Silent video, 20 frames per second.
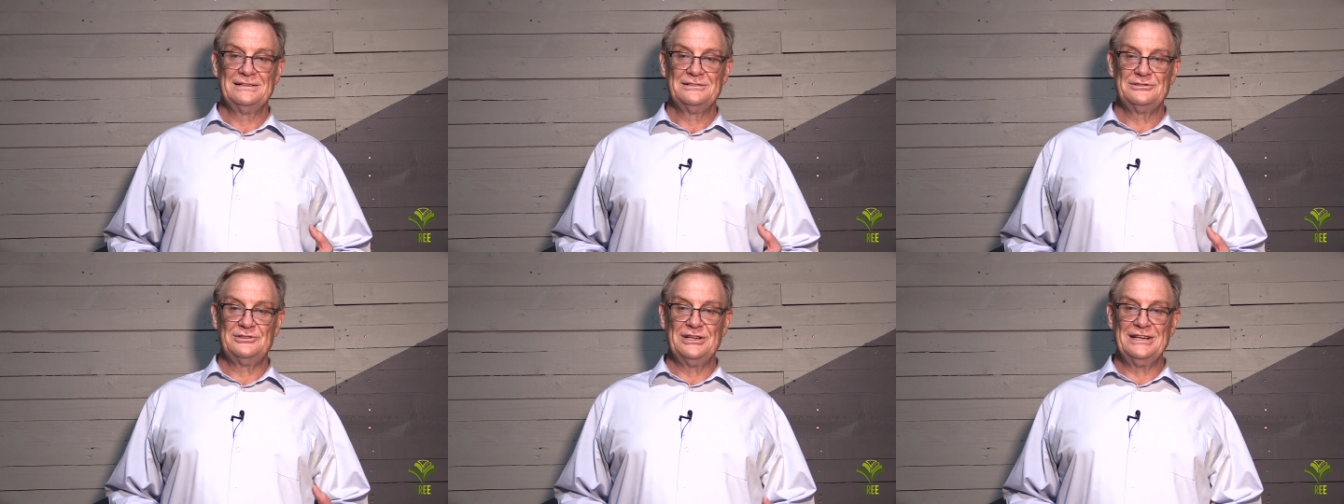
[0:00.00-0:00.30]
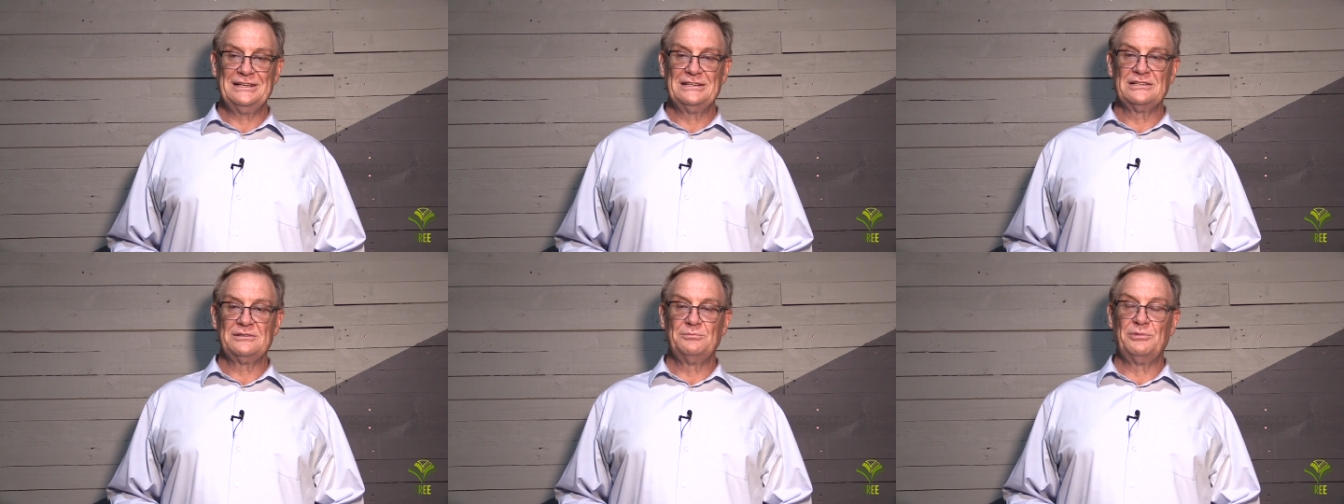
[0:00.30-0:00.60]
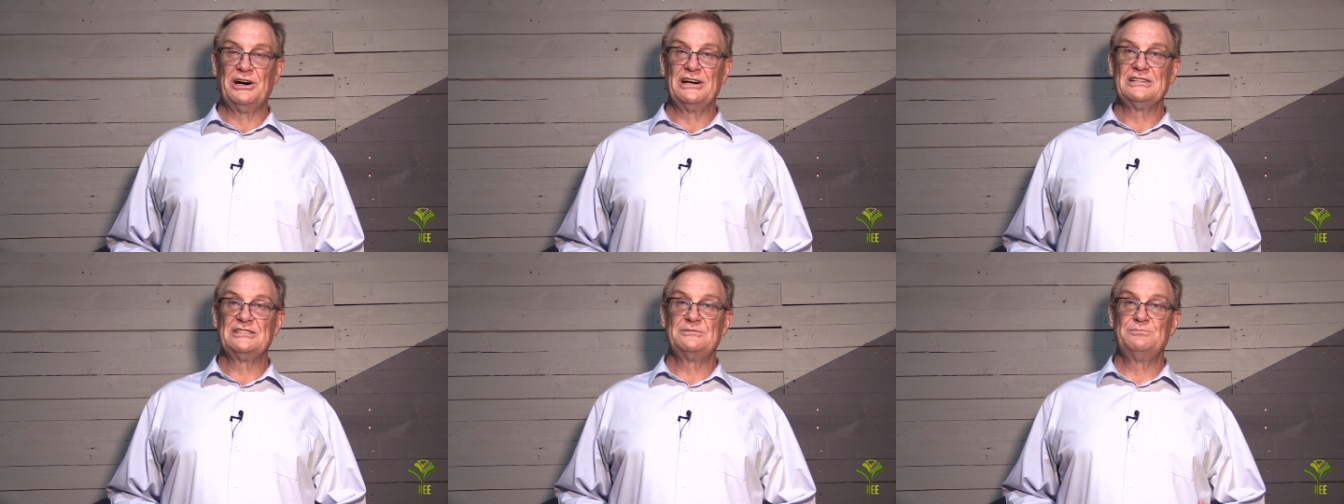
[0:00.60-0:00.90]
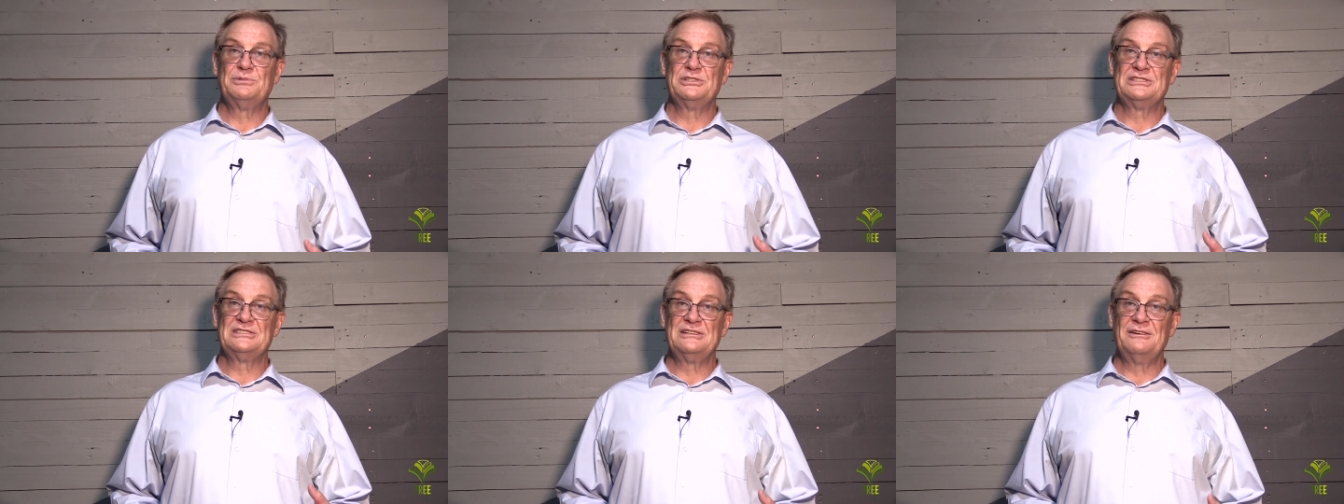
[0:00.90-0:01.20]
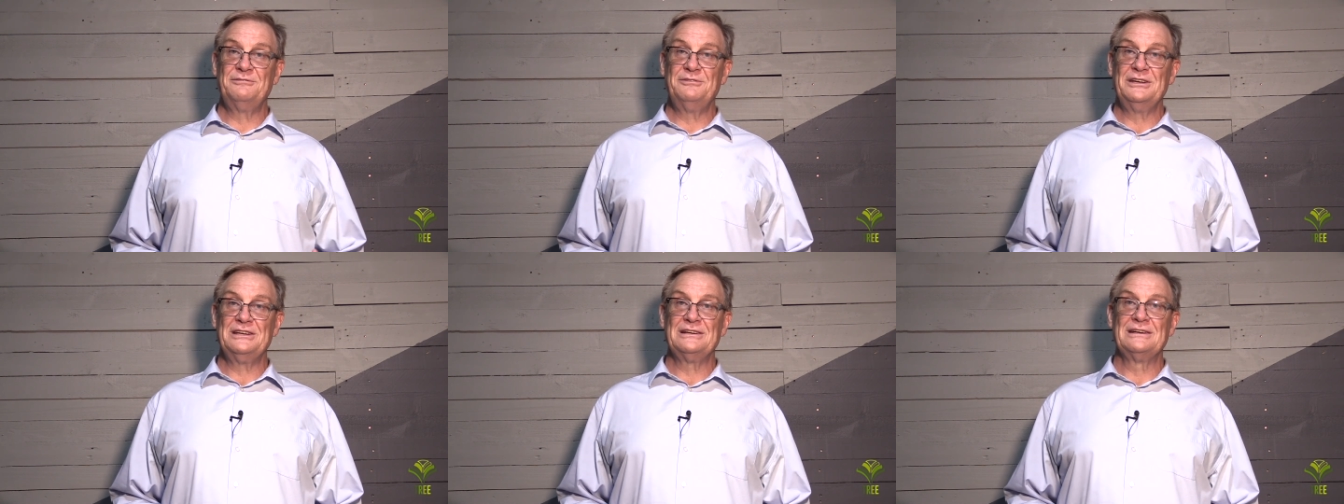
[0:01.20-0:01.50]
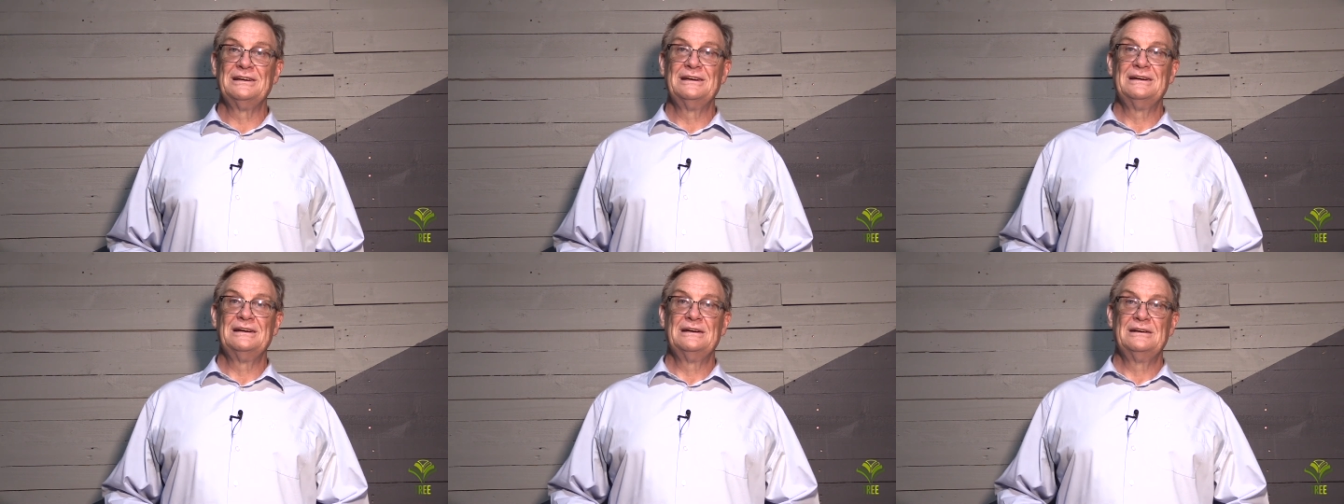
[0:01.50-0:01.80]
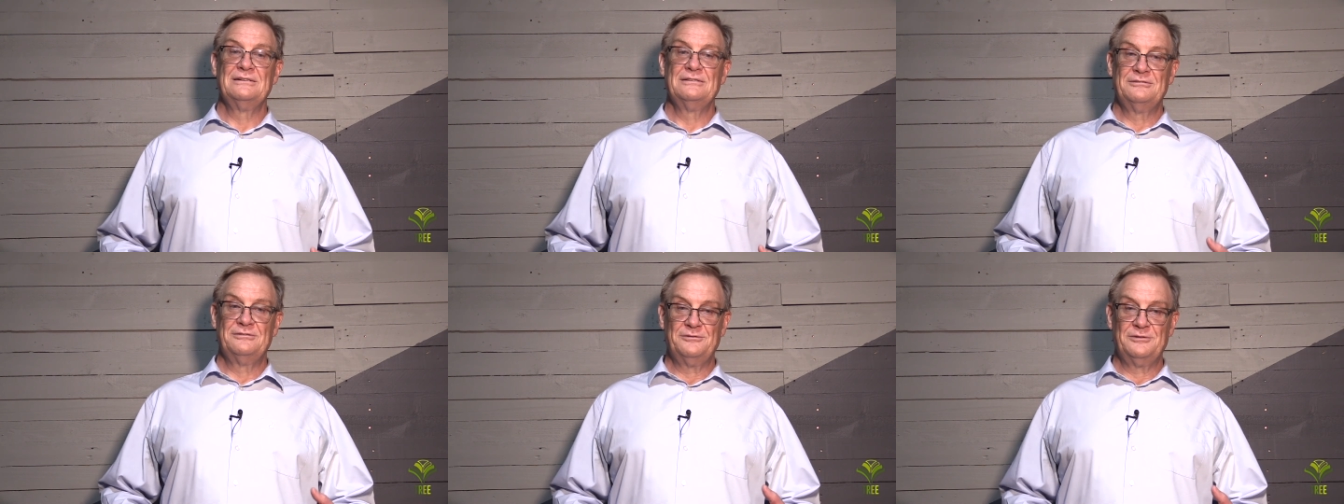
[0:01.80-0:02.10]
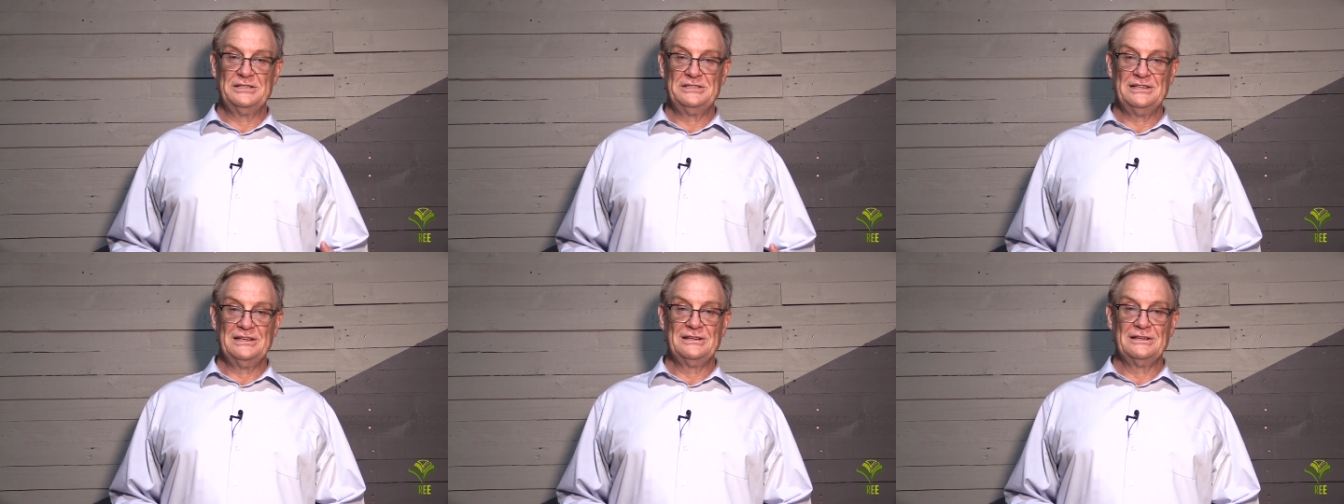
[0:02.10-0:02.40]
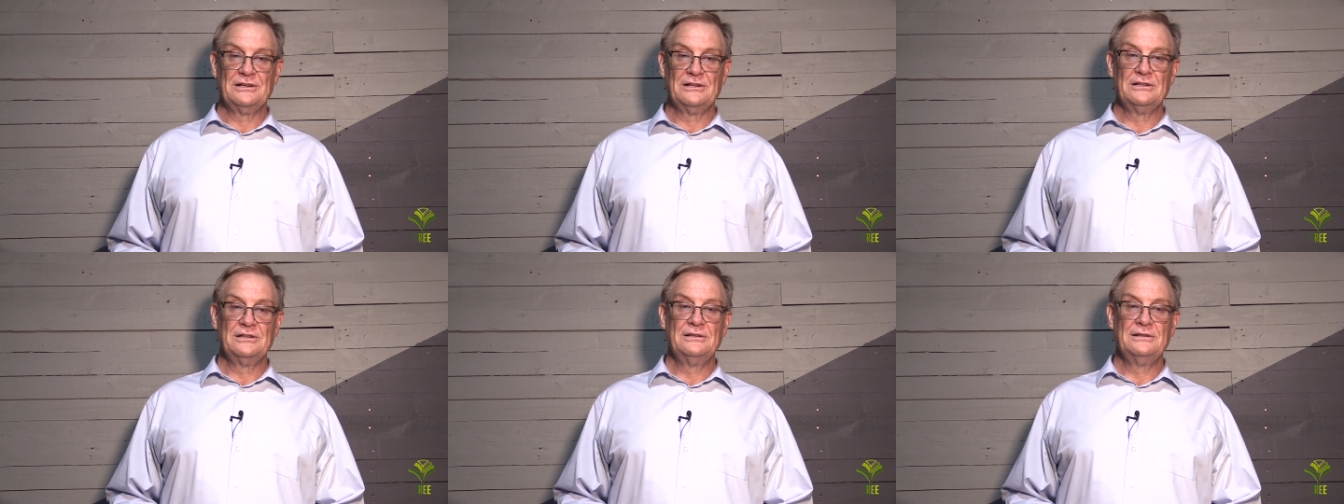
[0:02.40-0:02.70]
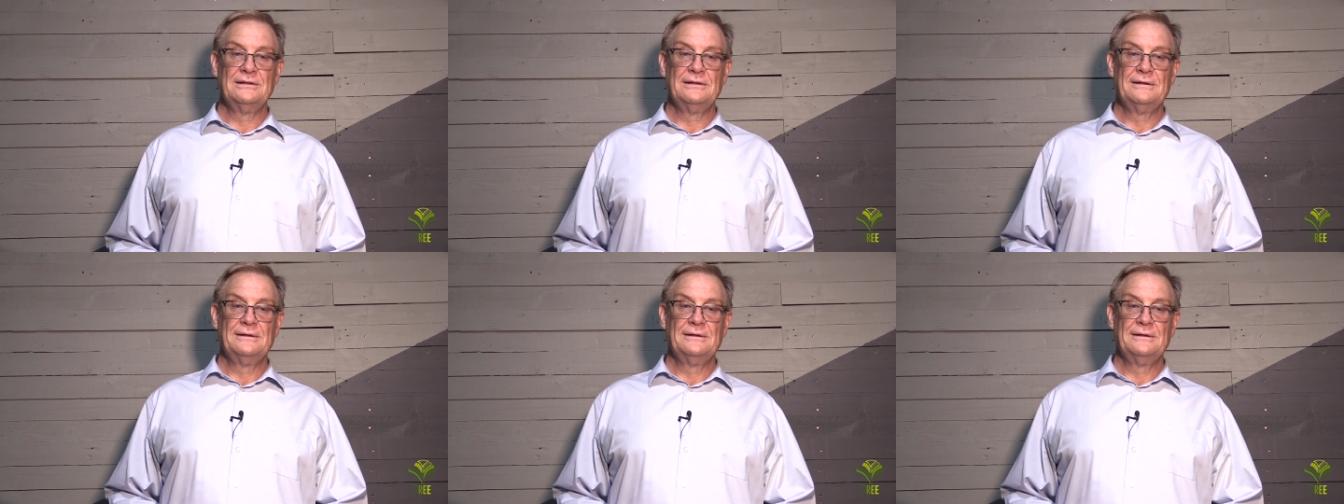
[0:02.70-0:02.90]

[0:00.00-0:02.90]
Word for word: triggered by specific physical